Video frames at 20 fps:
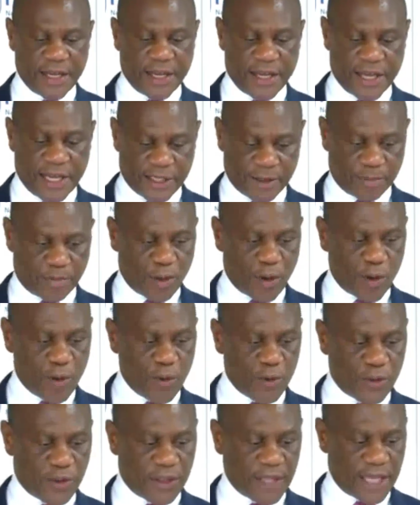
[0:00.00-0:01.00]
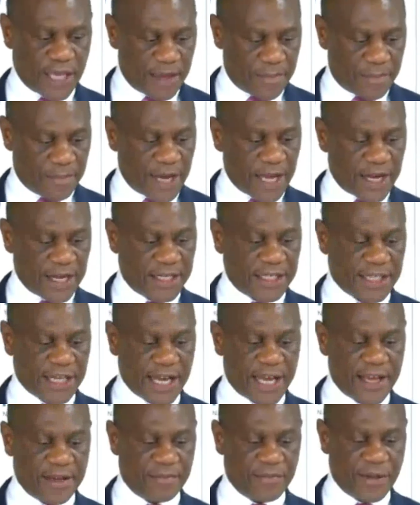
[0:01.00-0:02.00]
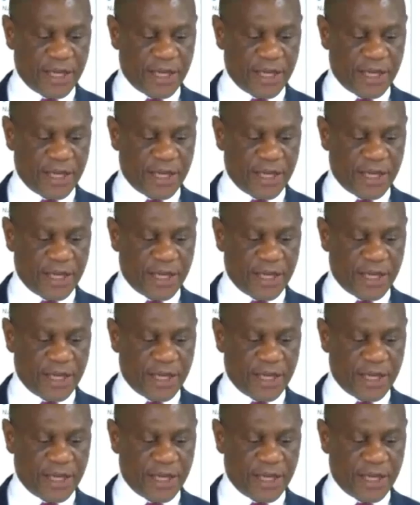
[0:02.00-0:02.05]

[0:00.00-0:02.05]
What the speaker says: as both a maritime